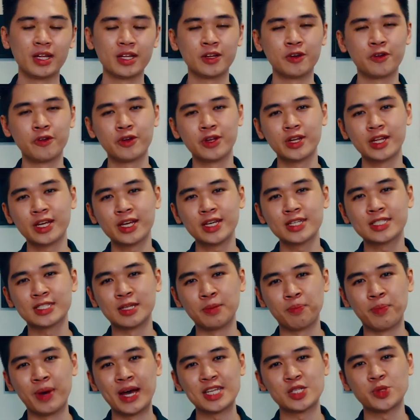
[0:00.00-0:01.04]
it really is the
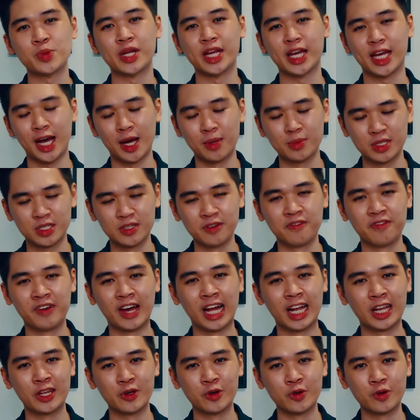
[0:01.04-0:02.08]
best when it comes to
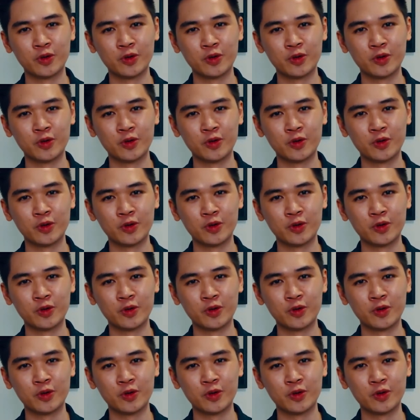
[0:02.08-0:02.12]
value.